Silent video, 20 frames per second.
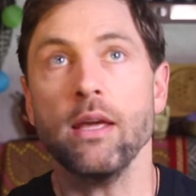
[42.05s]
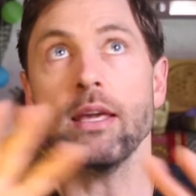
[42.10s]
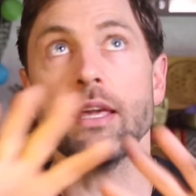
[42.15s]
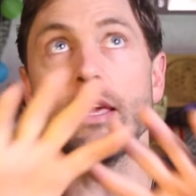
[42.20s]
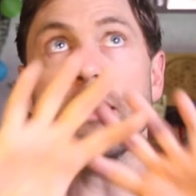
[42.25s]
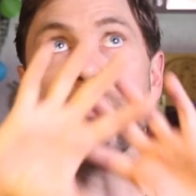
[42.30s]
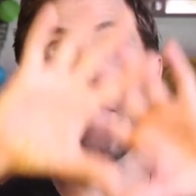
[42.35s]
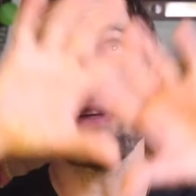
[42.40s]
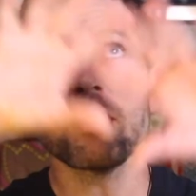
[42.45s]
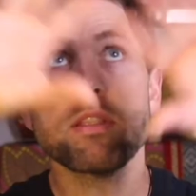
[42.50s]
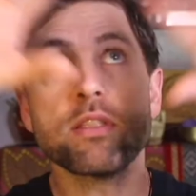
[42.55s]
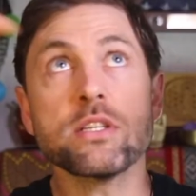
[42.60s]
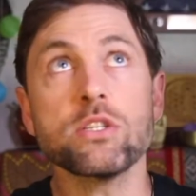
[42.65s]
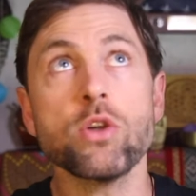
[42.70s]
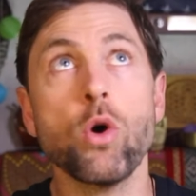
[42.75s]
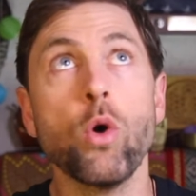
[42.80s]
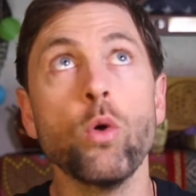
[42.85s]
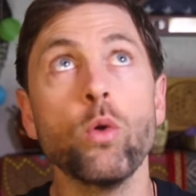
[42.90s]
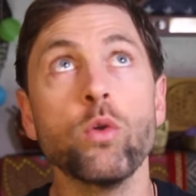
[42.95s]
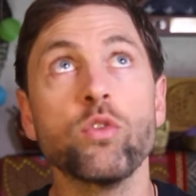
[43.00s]
giving this
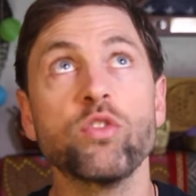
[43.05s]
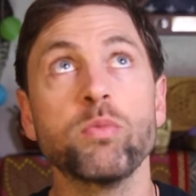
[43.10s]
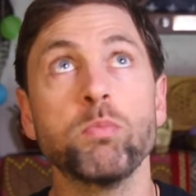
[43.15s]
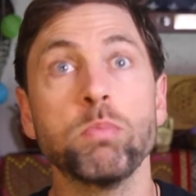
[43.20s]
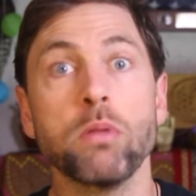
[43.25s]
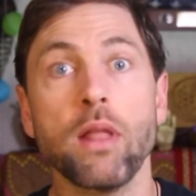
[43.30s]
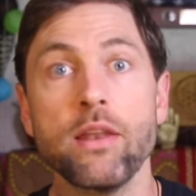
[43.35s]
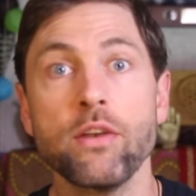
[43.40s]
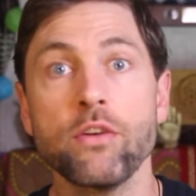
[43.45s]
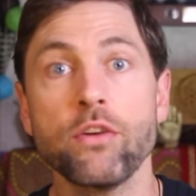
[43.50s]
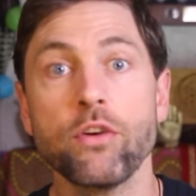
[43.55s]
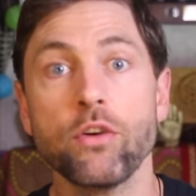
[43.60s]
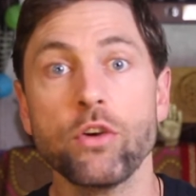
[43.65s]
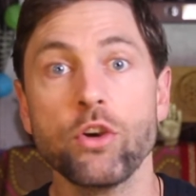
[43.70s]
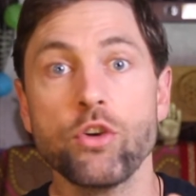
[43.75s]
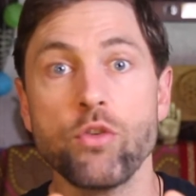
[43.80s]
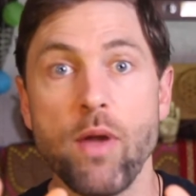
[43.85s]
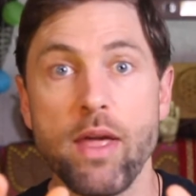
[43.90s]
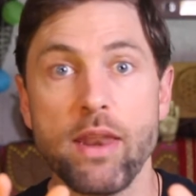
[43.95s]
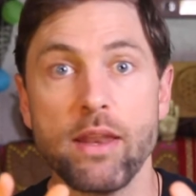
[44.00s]
whole splendor
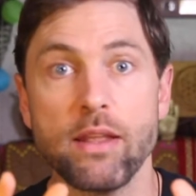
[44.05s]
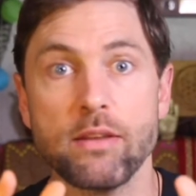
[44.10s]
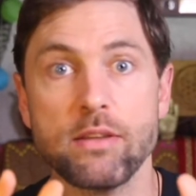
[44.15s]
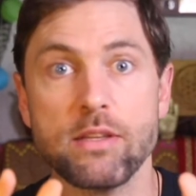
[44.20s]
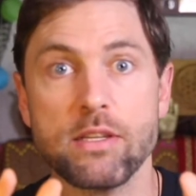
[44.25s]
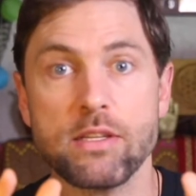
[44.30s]
credit